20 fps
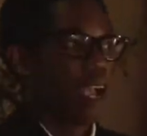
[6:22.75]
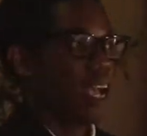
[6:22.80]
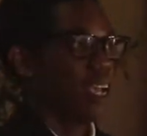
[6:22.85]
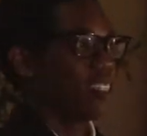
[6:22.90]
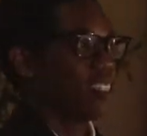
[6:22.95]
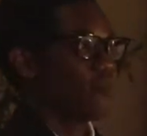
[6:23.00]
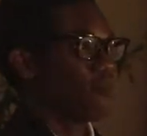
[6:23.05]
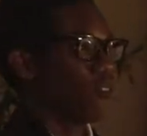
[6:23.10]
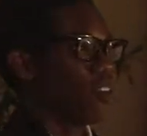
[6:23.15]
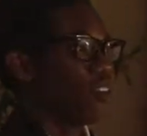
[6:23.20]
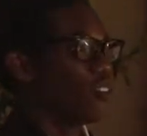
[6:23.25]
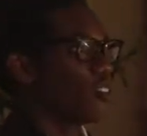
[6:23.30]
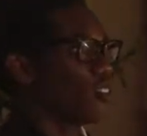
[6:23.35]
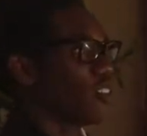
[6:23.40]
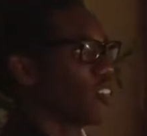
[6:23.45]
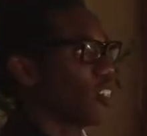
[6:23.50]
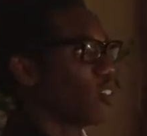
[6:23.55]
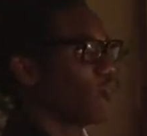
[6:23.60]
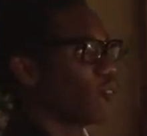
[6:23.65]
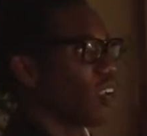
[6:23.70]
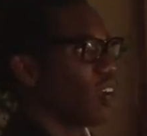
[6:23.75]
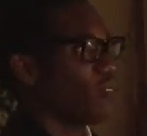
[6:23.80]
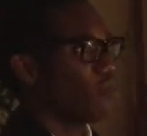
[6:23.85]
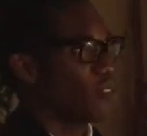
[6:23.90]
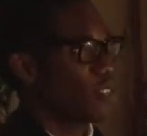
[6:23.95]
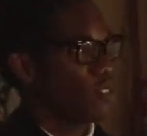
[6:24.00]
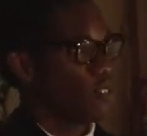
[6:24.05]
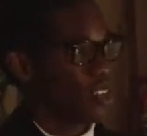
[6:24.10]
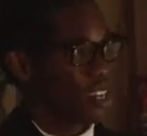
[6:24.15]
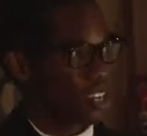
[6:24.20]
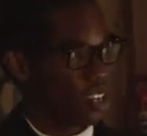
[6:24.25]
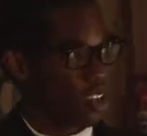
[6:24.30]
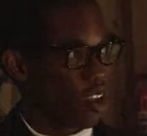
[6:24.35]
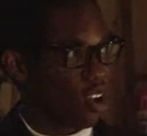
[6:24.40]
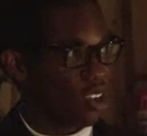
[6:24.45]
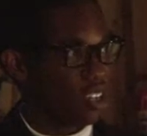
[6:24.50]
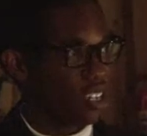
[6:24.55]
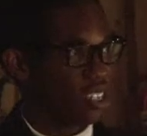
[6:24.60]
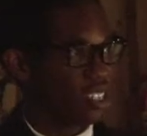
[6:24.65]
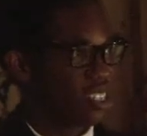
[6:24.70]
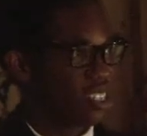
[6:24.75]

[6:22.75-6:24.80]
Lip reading: as I'm going to, this is what I'll be doing in college